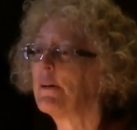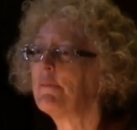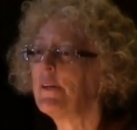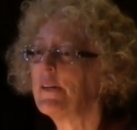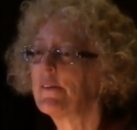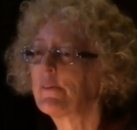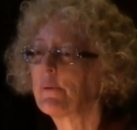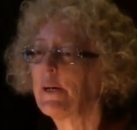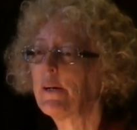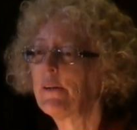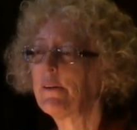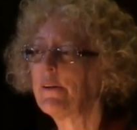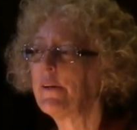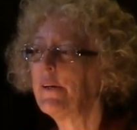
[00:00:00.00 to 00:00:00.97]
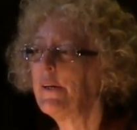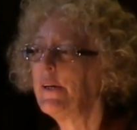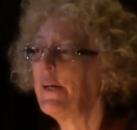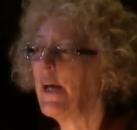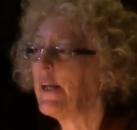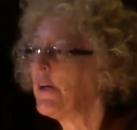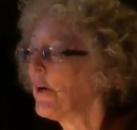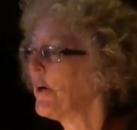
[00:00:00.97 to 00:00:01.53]
of Israel,
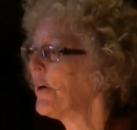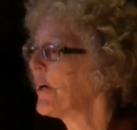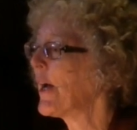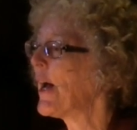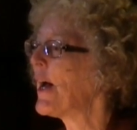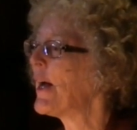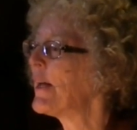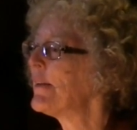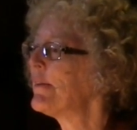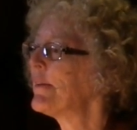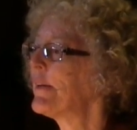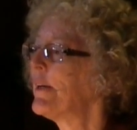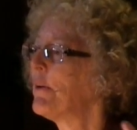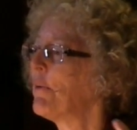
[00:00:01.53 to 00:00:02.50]
and her gods